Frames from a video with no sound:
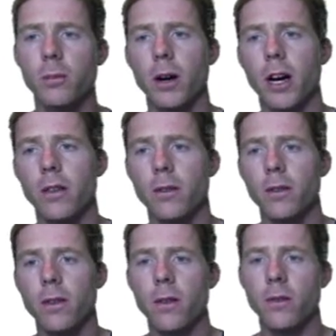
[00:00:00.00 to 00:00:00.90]
by
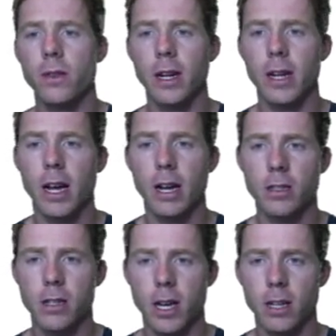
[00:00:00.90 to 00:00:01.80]
the
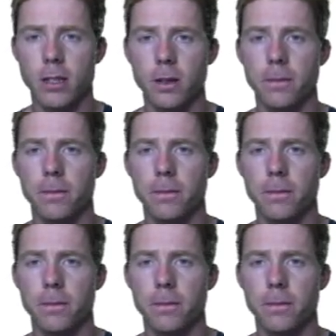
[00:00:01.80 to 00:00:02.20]
last answer.